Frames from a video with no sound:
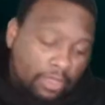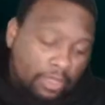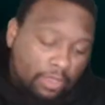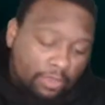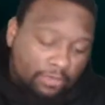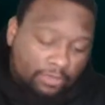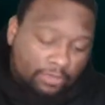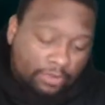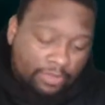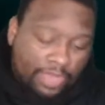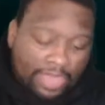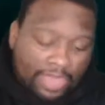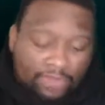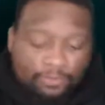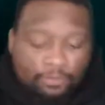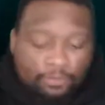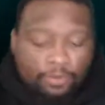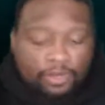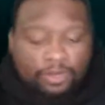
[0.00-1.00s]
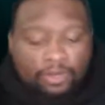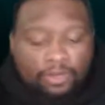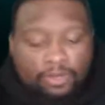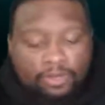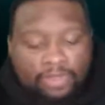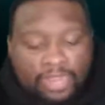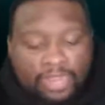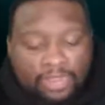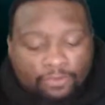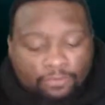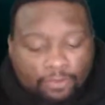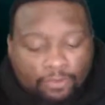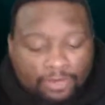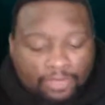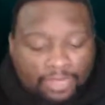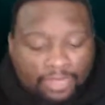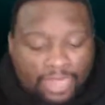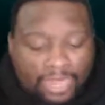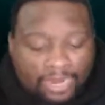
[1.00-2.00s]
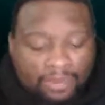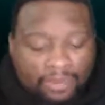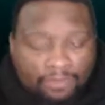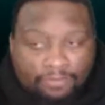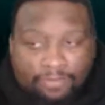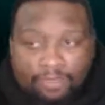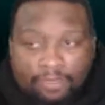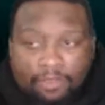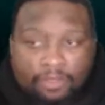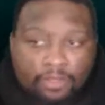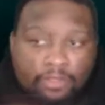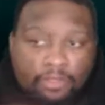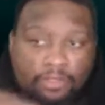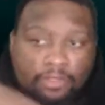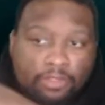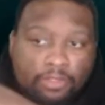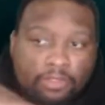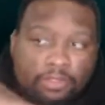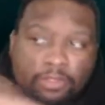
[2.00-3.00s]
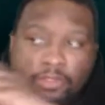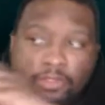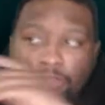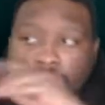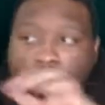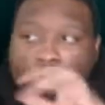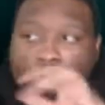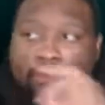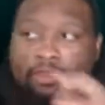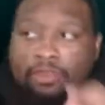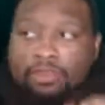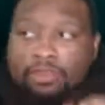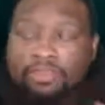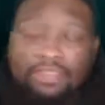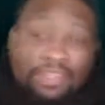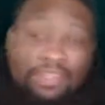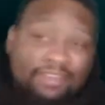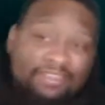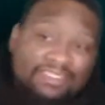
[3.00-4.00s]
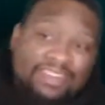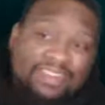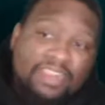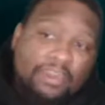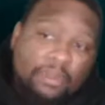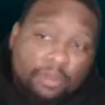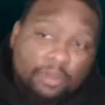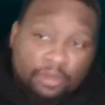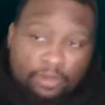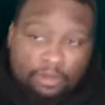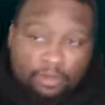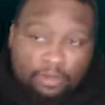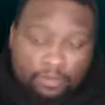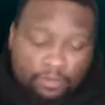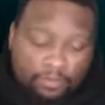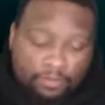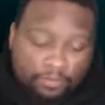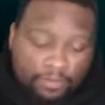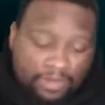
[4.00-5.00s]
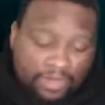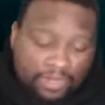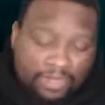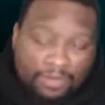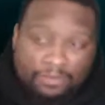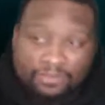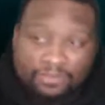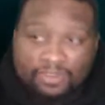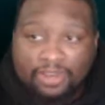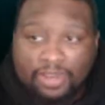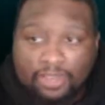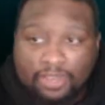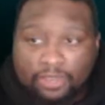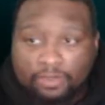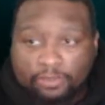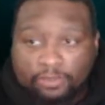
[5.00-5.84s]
So that's where that's where a lot of the things teeter when it comes to that.